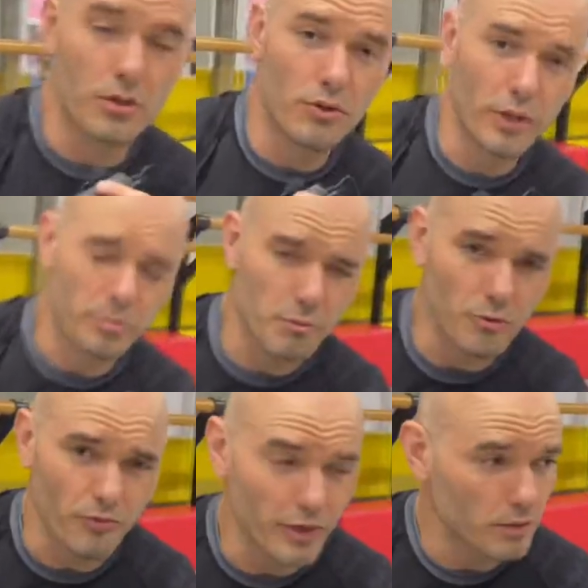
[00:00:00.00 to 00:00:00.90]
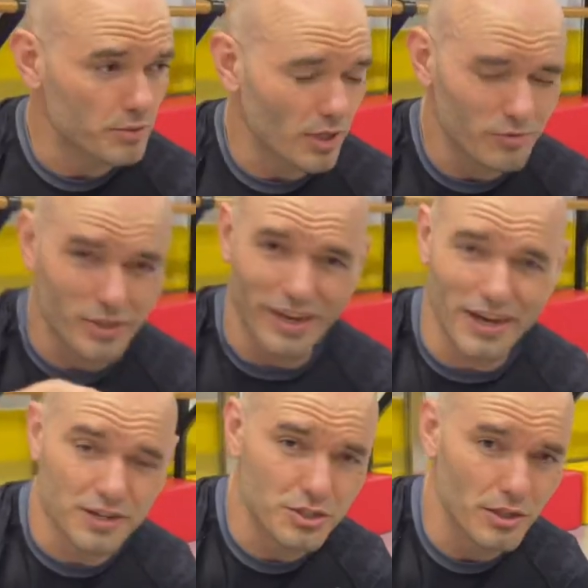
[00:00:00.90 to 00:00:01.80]
a lot of people find themselves in
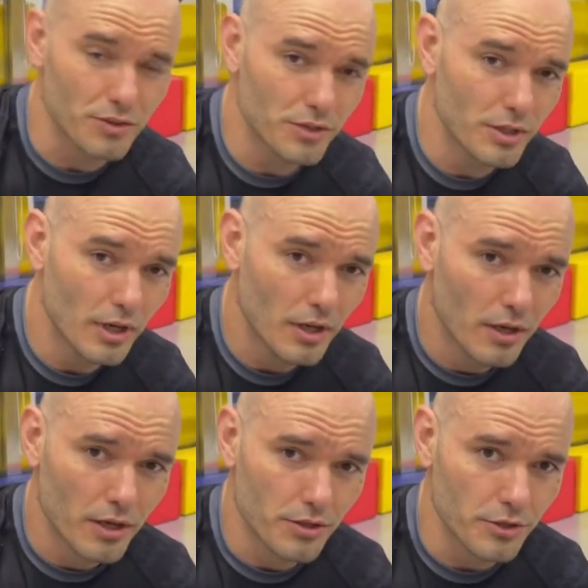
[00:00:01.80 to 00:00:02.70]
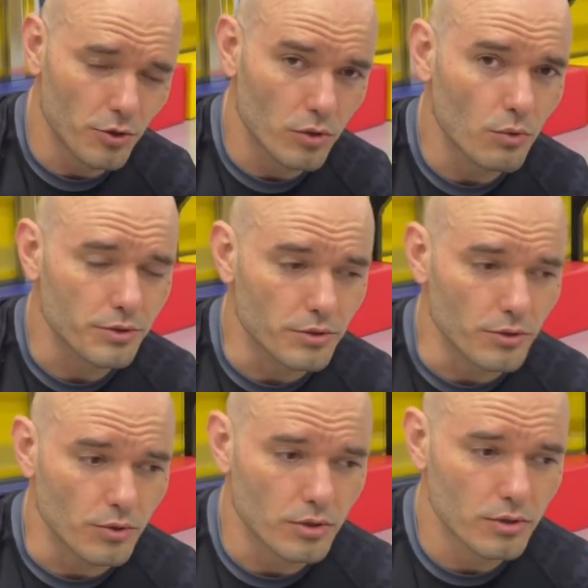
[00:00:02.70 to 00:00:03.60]
accidentally, and they don't know what to
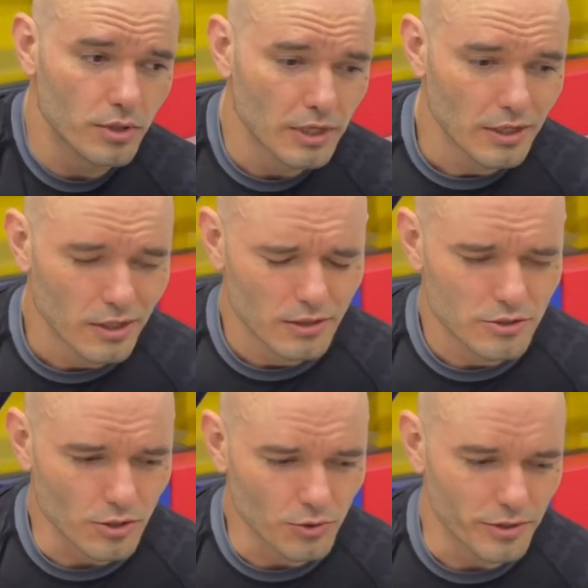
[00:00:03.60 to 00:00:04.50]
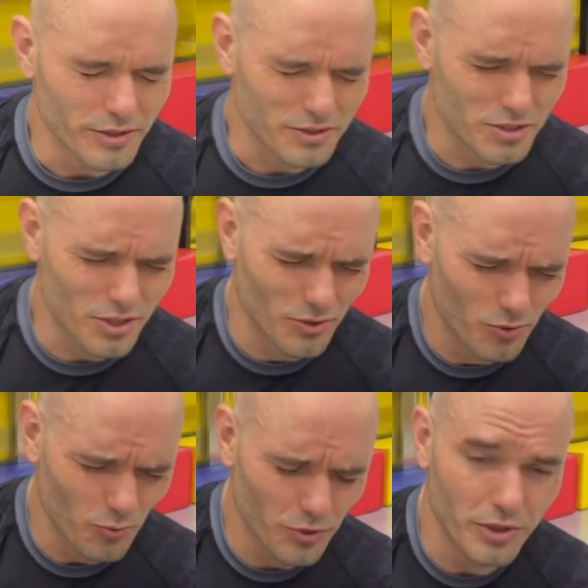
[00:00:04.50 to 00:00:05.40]
do. So it's
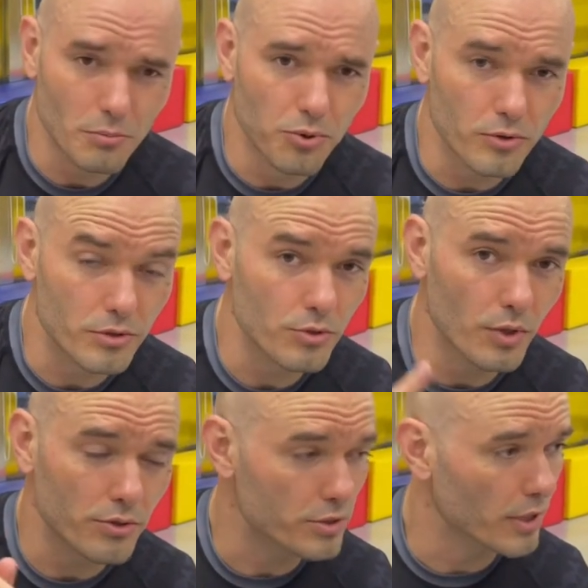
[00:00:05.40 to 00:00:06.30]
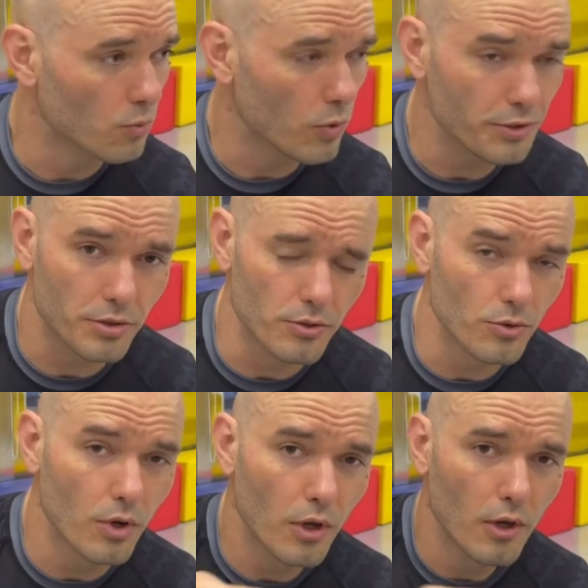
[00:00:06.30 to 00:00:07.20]
really important to understand what to do
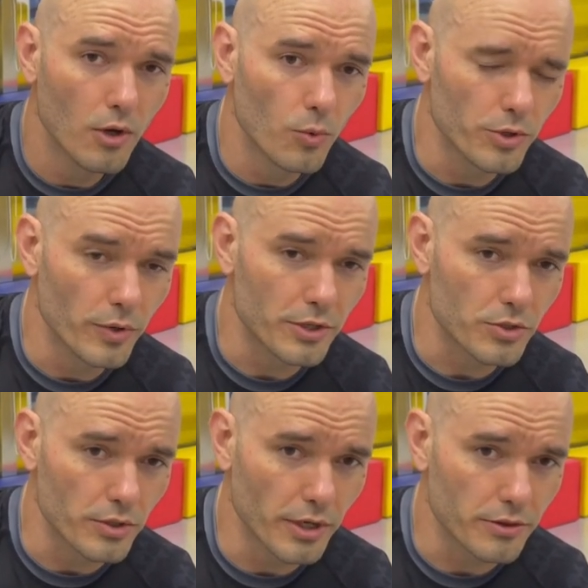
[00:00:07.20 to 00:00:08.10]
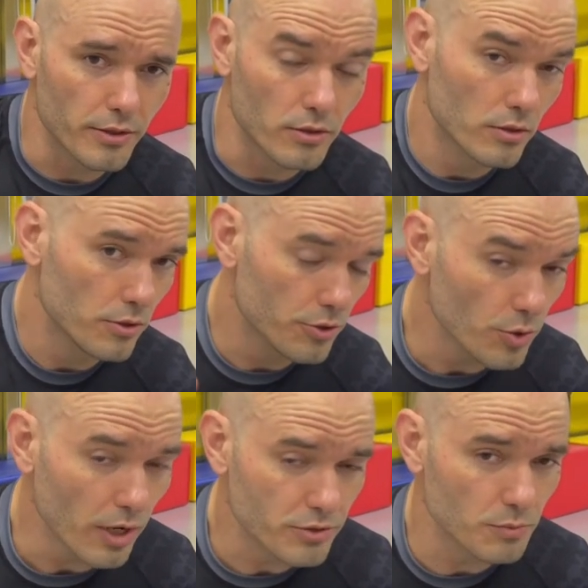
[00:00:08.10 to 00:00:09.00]
when you actually get there. You do
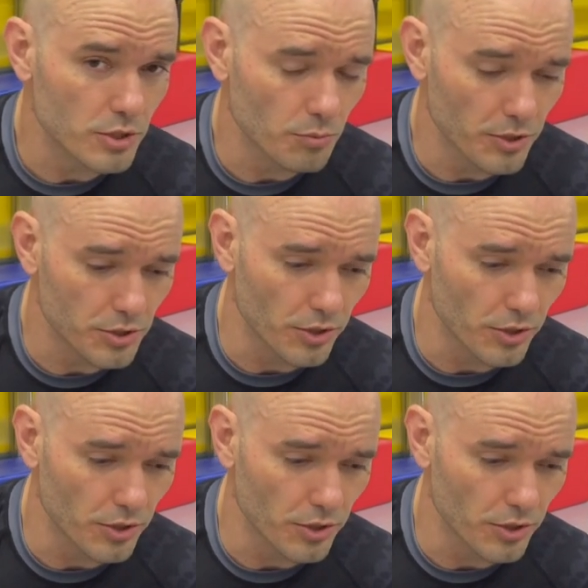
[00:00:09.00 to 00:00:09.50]
have some submission